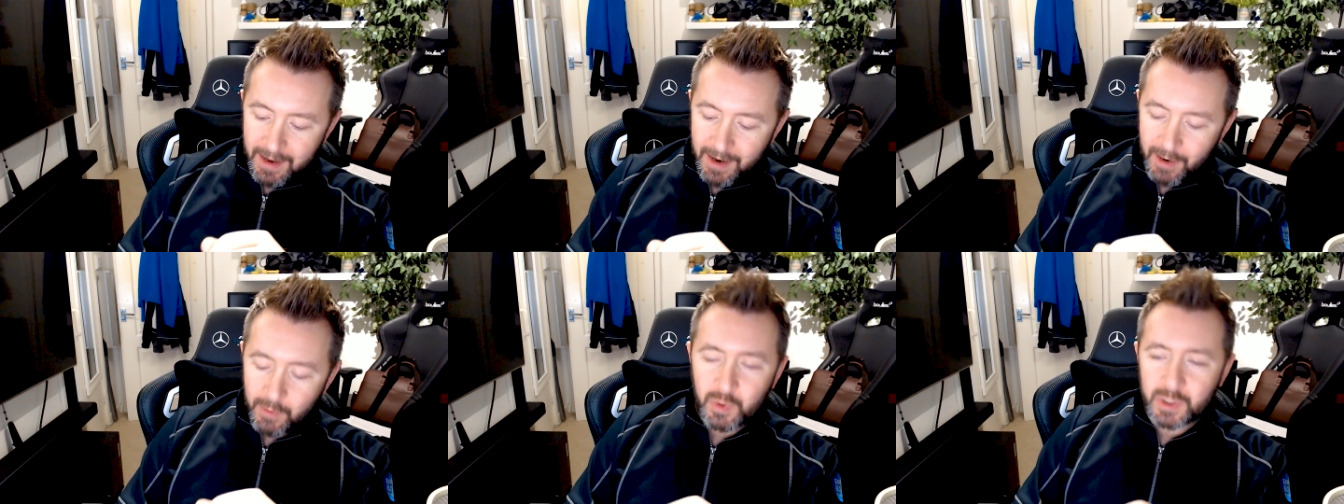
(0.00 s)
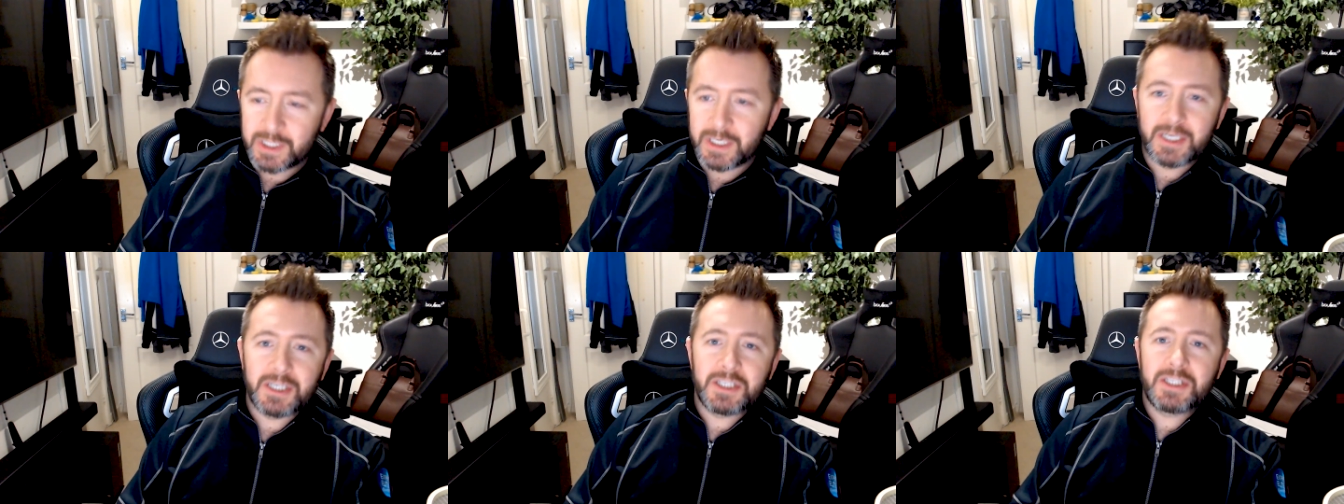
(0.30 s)
I
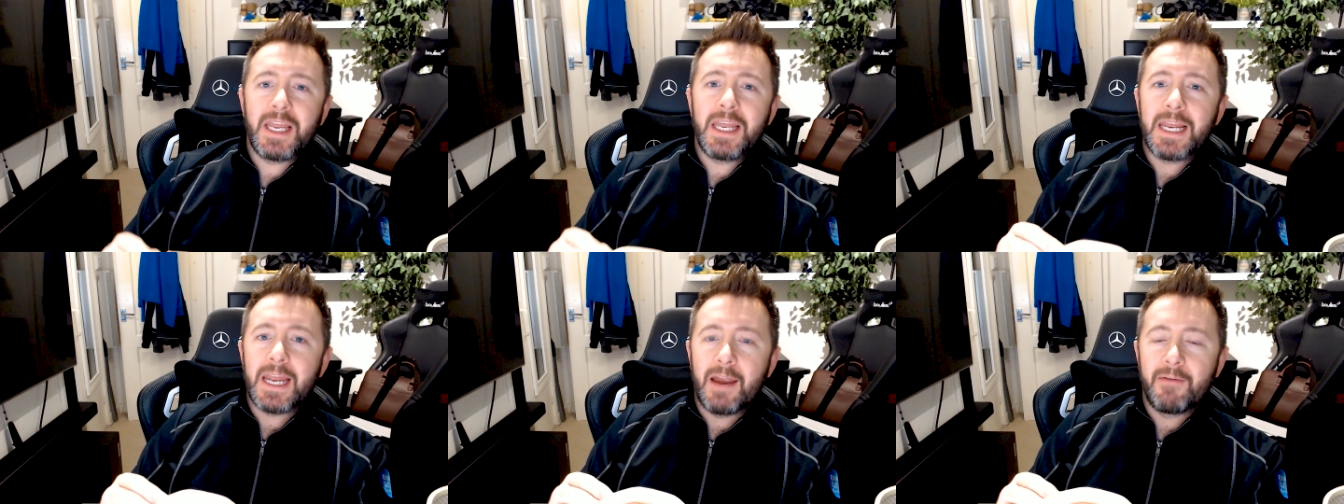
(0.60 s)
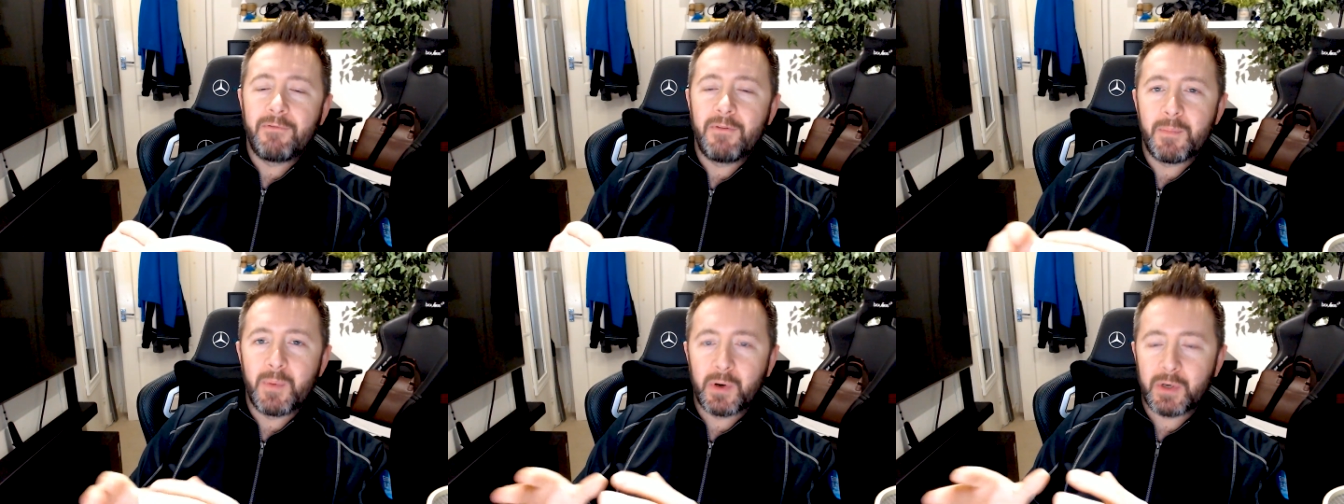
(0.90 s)
wish I could take
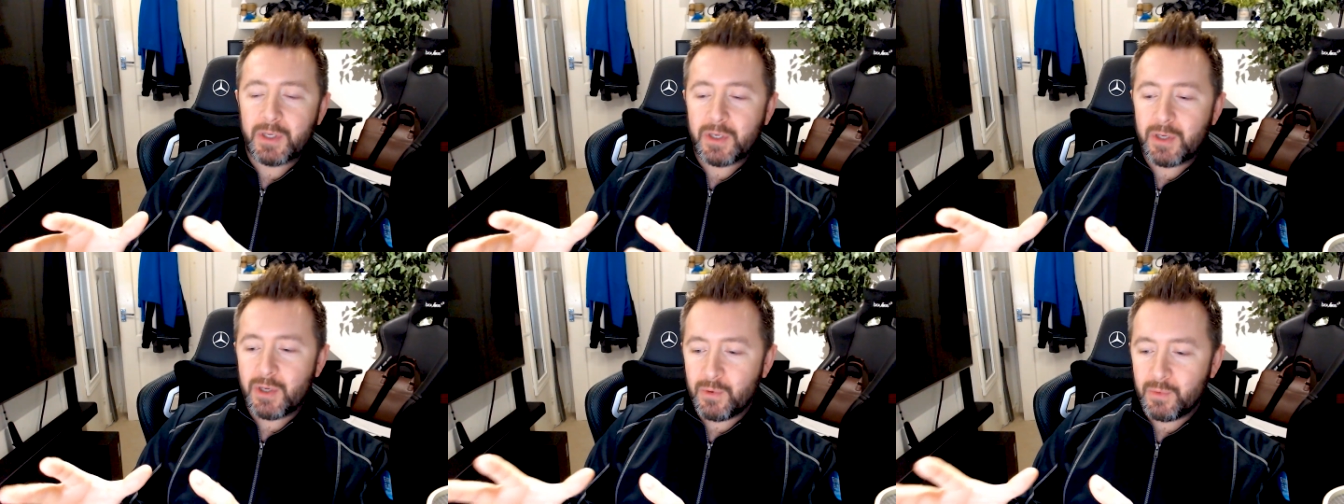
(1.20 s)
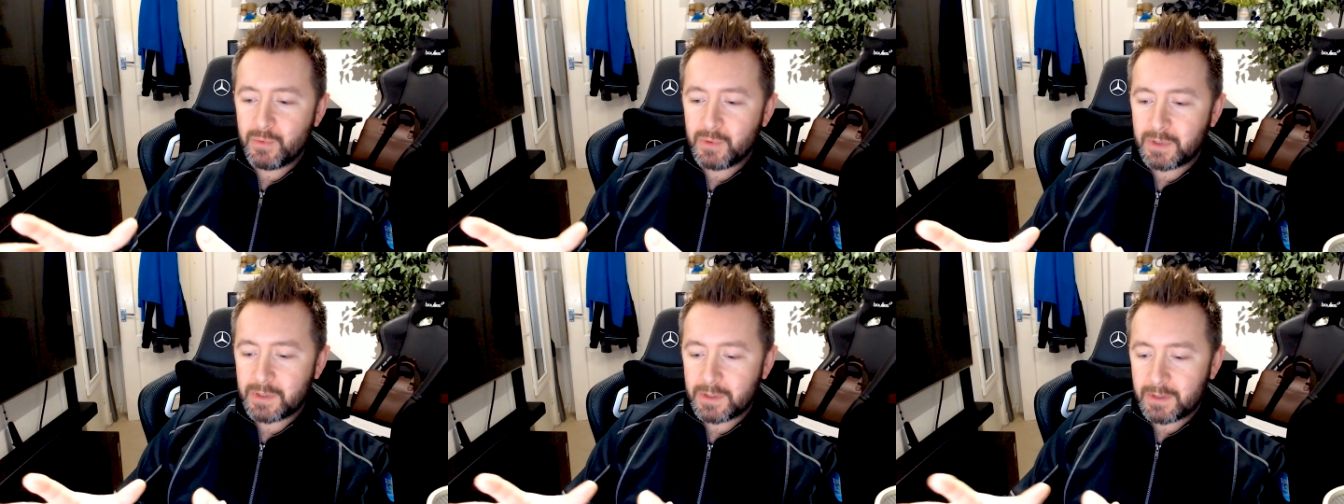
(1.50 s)
everybody
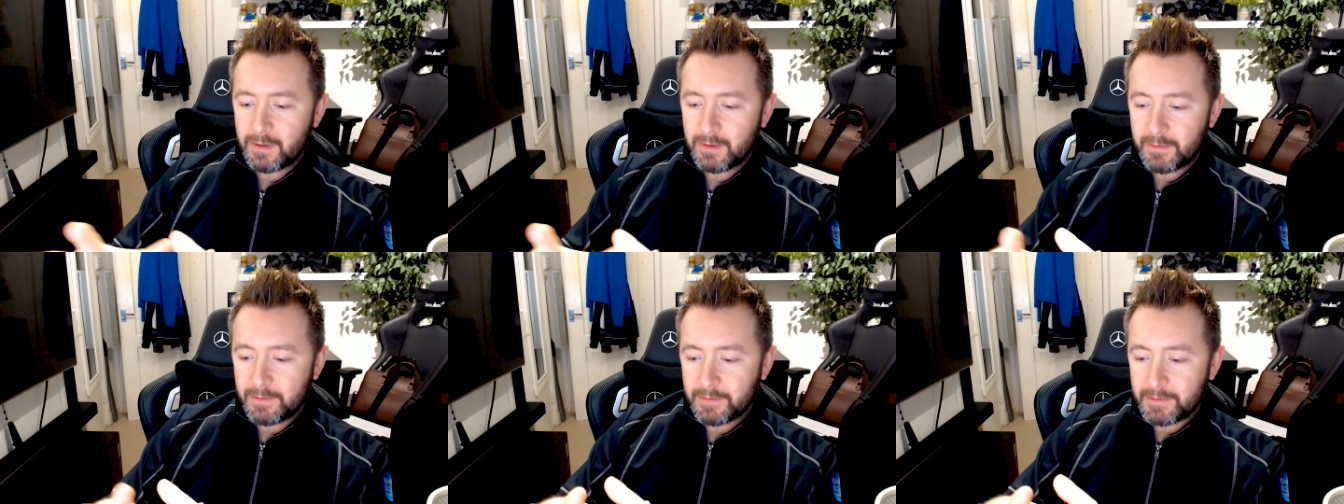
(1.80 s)
who's